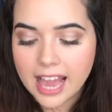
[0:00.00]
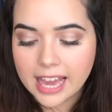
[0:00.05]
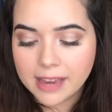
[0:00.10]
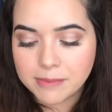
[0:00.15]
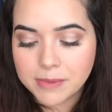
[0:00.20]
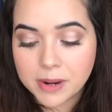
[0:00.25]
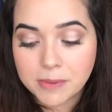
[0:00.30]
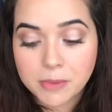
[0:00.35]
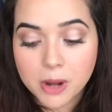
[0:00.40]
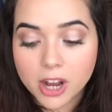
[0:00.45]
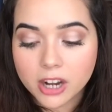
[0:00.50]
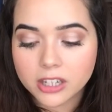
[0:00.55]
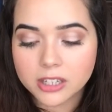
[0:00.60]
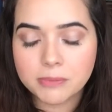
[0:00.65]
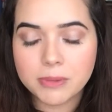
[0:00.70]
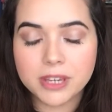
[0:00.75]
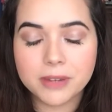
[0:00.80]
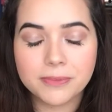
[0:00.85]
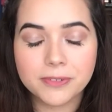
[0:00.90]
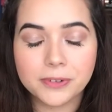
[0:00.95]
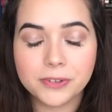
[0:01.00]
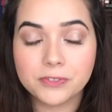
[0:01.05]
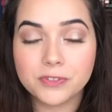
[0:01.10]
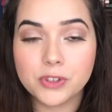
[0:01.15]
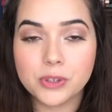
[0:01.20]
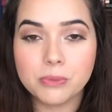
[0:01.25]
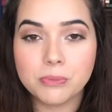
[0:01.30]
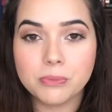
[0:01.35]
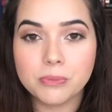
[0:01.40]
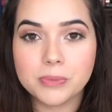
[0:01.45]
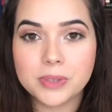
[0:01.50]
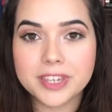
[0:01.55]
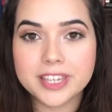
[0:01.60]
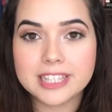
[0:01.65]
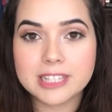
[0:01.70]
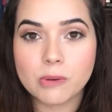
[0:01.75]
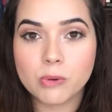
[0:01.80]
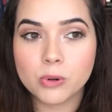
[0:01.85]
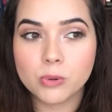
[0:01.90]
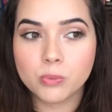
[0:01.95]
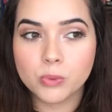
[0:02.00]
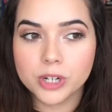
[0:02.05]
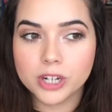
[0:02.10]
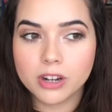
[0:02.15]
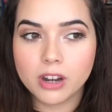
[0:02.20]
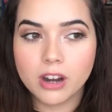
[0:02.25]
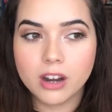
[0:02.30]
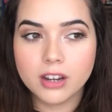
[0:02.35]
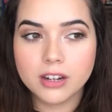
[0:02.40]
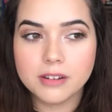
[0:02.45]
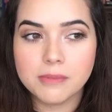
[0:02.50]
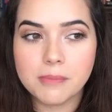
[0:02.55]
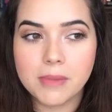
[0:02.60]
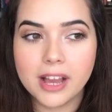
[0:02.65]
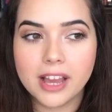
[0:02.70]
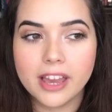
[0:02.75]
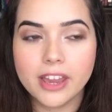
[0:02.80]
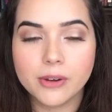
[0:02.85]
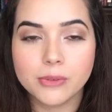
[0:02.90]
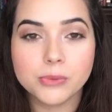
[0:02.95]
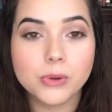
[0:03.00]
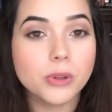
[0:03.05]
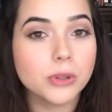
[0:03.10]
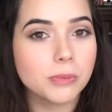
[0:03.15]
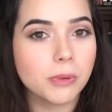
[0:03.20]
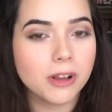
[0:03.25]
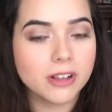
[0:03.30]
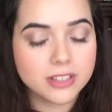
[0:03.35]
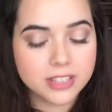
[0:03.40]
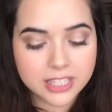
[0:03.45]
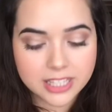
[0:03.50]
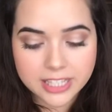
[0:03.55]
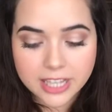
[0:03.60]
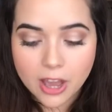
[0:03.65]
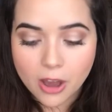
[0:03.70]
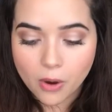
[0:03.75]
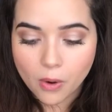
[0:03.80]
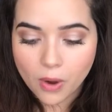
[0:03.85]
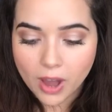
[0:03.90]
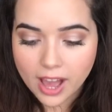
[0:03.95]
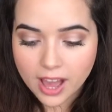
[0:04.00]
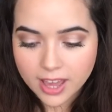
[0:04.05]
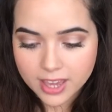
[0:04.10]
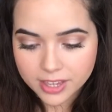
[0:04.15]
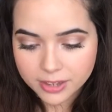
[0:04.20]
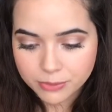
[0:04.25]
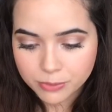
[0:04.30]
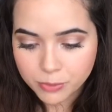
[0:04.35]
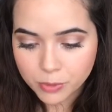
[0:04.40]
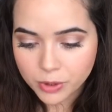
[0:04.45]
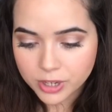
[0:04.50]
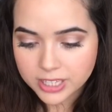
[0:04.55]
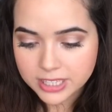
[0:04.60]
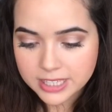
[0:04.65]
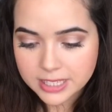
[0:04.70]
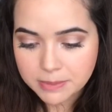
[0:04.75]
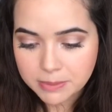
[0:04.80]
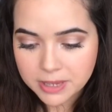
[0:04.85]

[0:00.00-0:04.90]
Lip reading: And I'm not going to pick a perfume because I want to work on my rollerballs. So I am going to